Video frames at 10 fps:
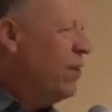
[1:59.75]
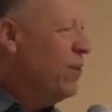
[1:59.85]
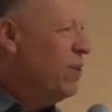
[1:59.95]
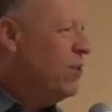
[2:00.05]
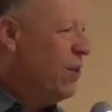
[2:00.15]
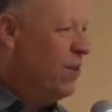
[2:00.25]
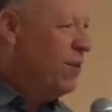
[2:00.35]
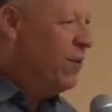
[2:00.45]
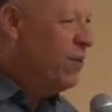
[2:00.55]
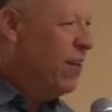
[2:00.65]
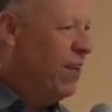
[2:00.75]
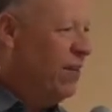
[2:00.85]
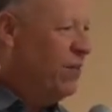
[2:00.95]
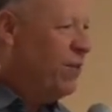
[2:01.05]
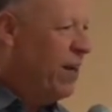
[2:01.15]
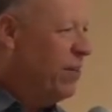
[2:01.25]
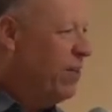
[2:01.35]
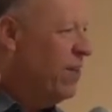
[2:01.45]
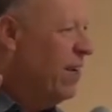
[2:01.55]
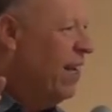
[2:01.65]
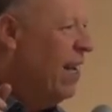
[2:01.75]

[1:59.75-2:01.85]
who is our new executive director?